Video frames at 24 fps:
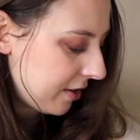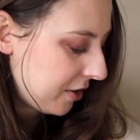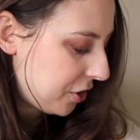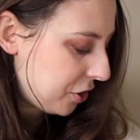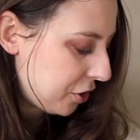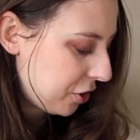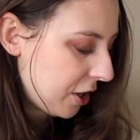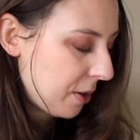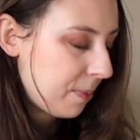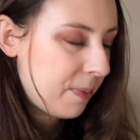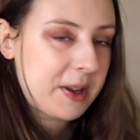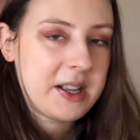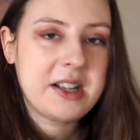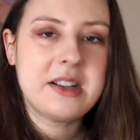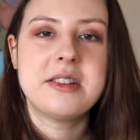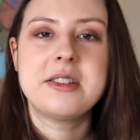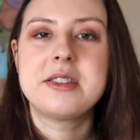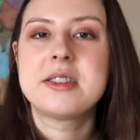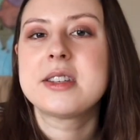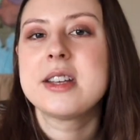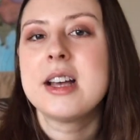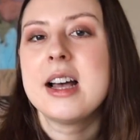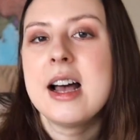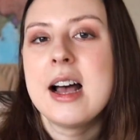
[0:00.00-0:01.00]
this trip
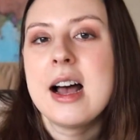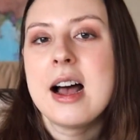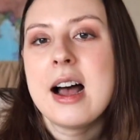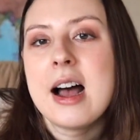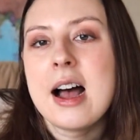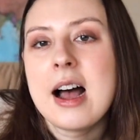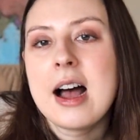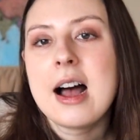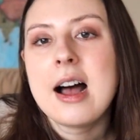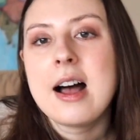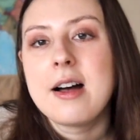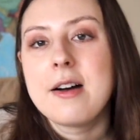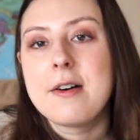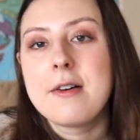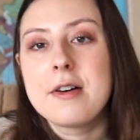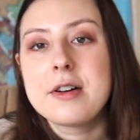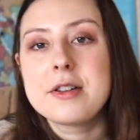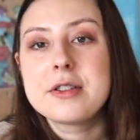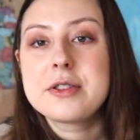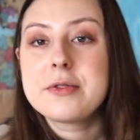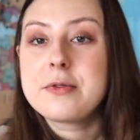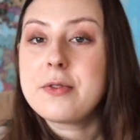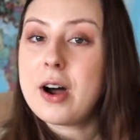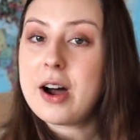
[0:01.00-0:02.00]
because
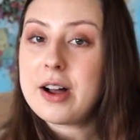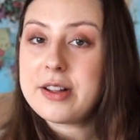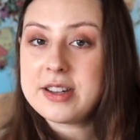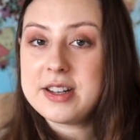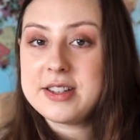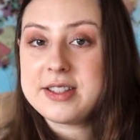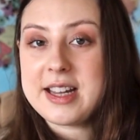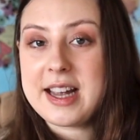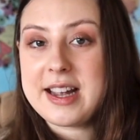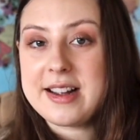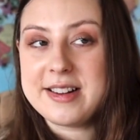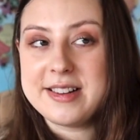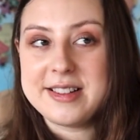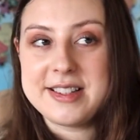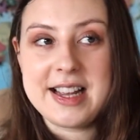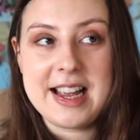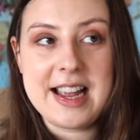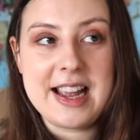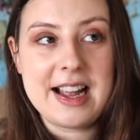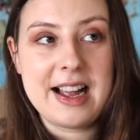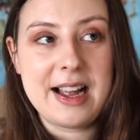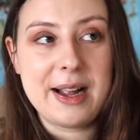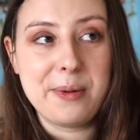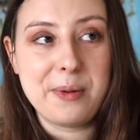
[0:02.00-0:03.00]
on the
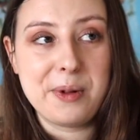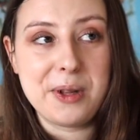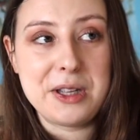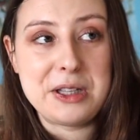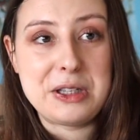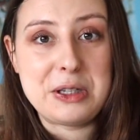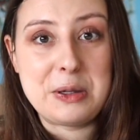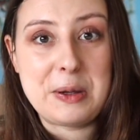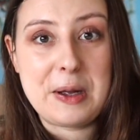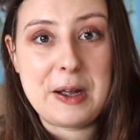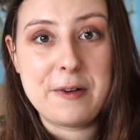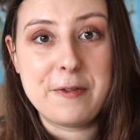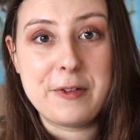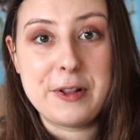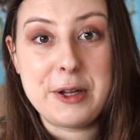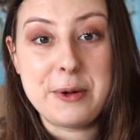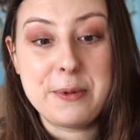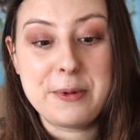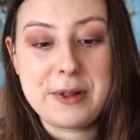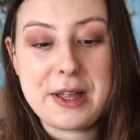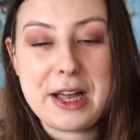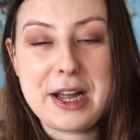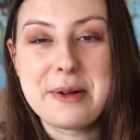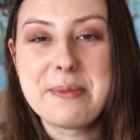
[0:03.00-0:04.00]
day-to-day, I really do heavily
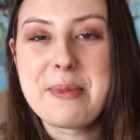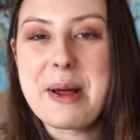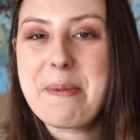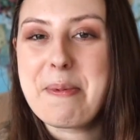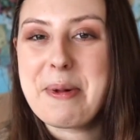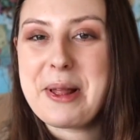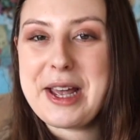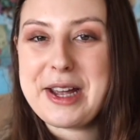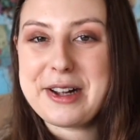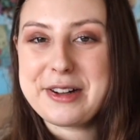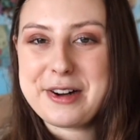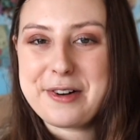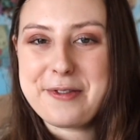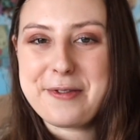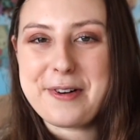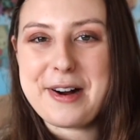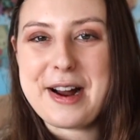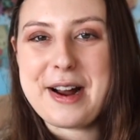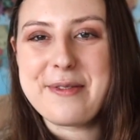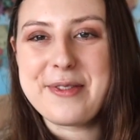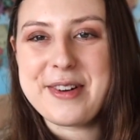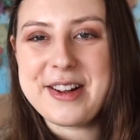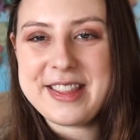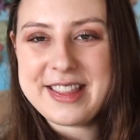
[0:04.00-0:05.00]
rely on my planner for
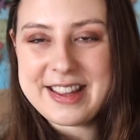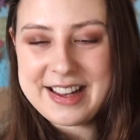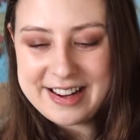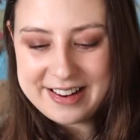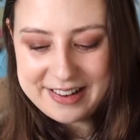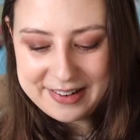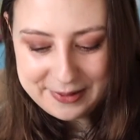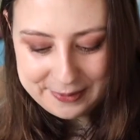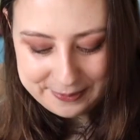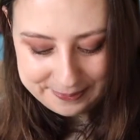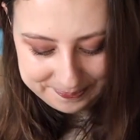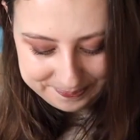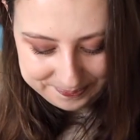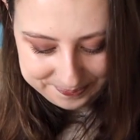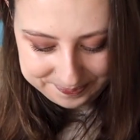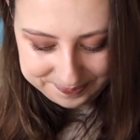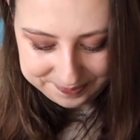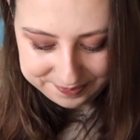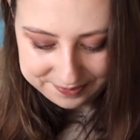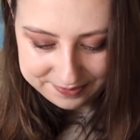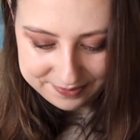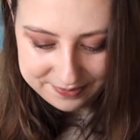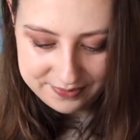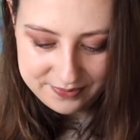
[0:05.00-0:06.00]
everything.
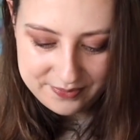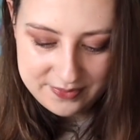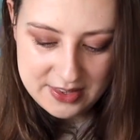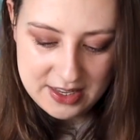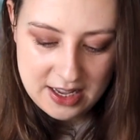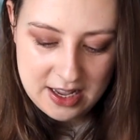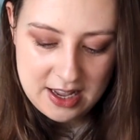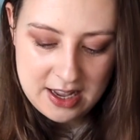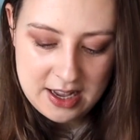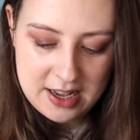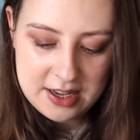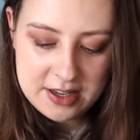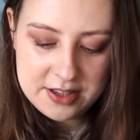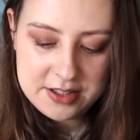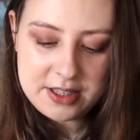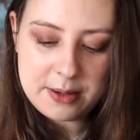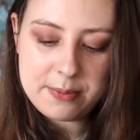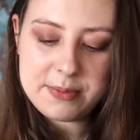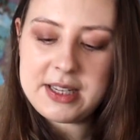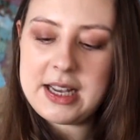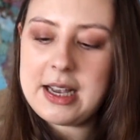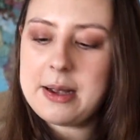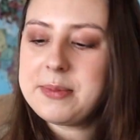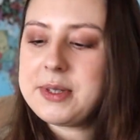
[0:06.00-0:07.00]

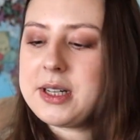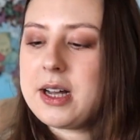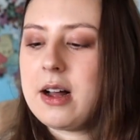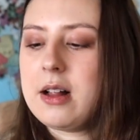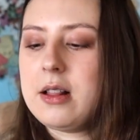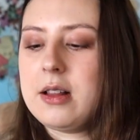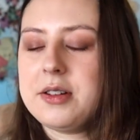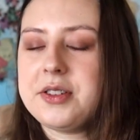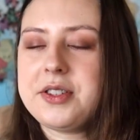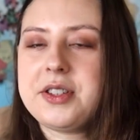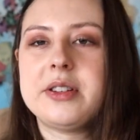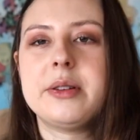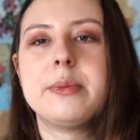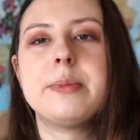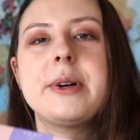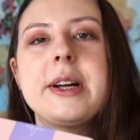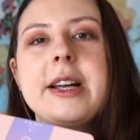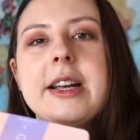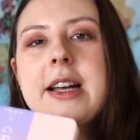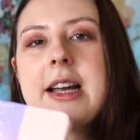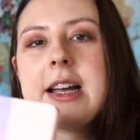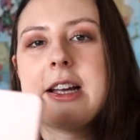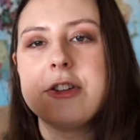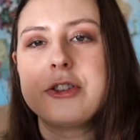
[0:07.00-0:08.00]
Sometimes I'll also
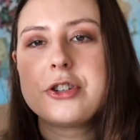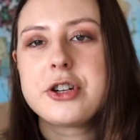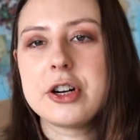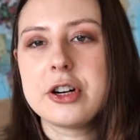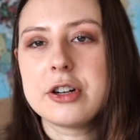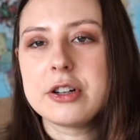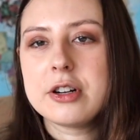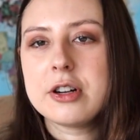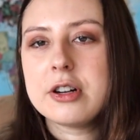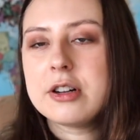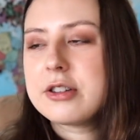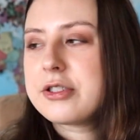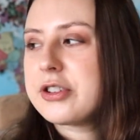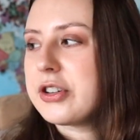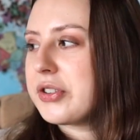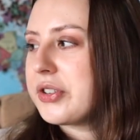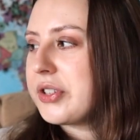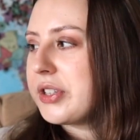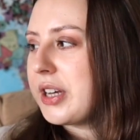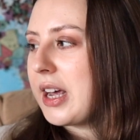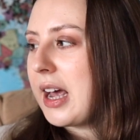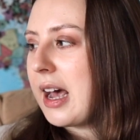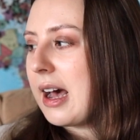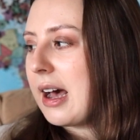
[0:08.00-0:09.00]
bring a journal
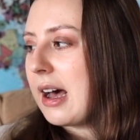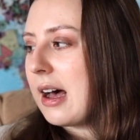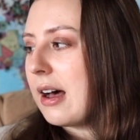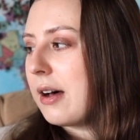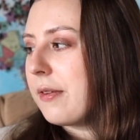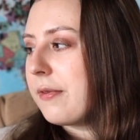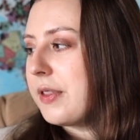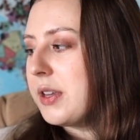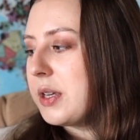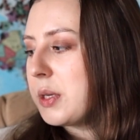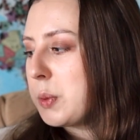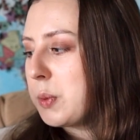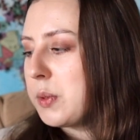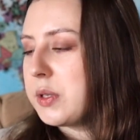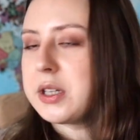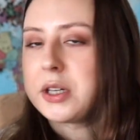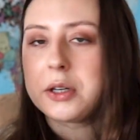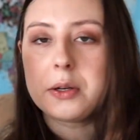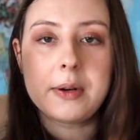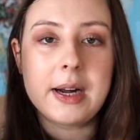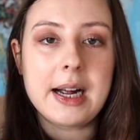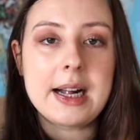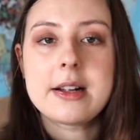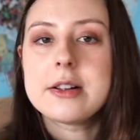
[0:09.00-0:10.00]
just to have. This one's a
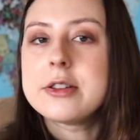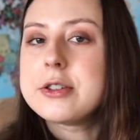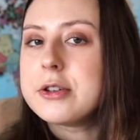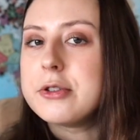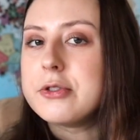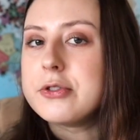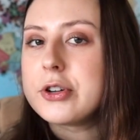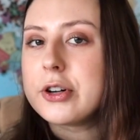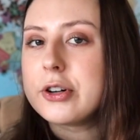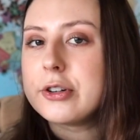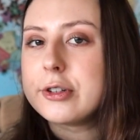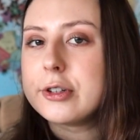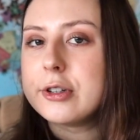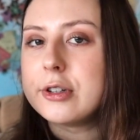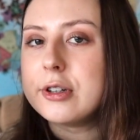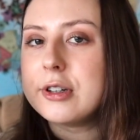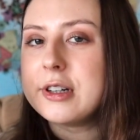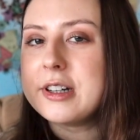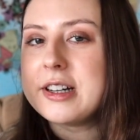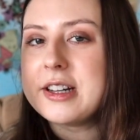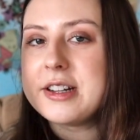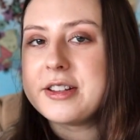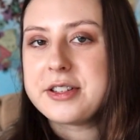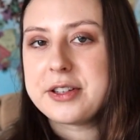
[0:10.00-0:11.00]
gratitude
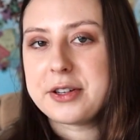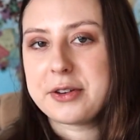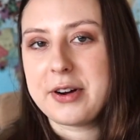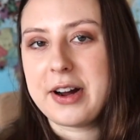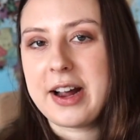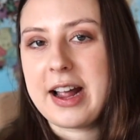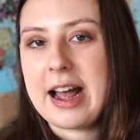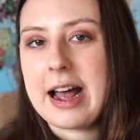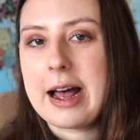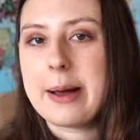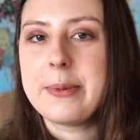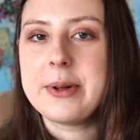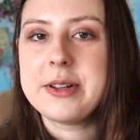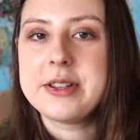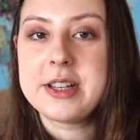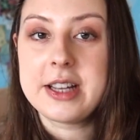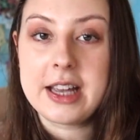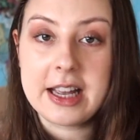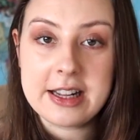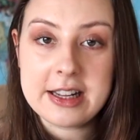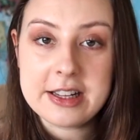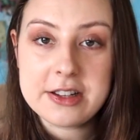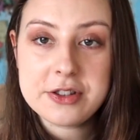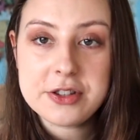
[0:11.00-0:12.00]
journal. It's a great habit to
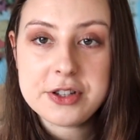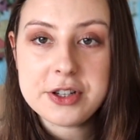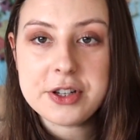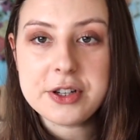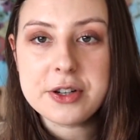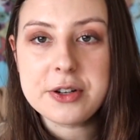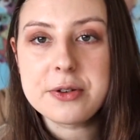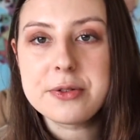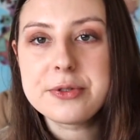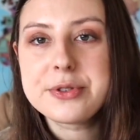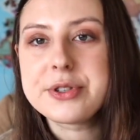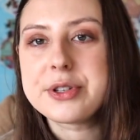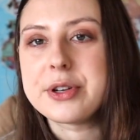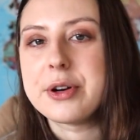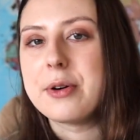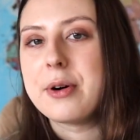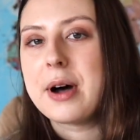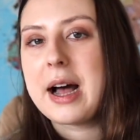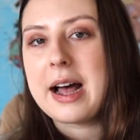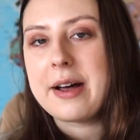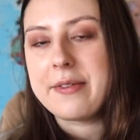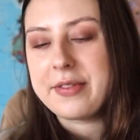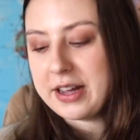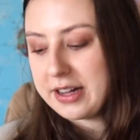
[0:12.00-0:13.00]
get into, so I'll
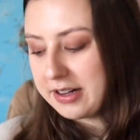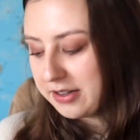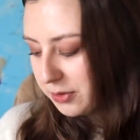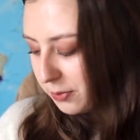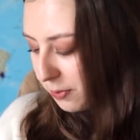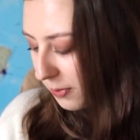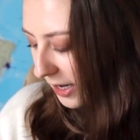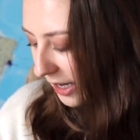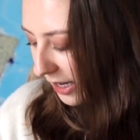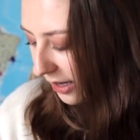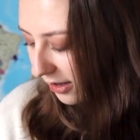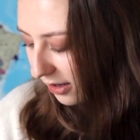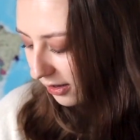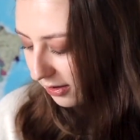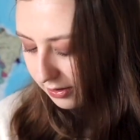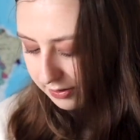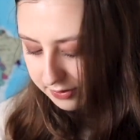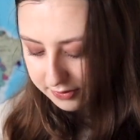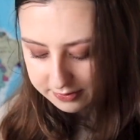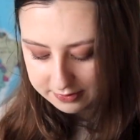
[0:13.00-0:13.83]
have that as well.